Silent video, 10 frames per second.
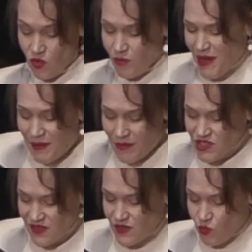Or maybe I'm
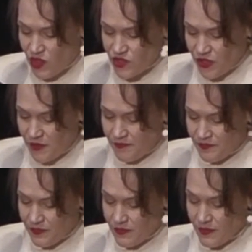just in wonder.
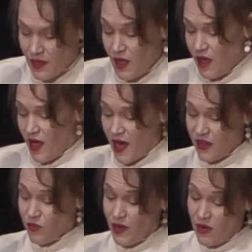
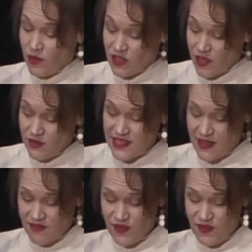Either way, when Claire Danes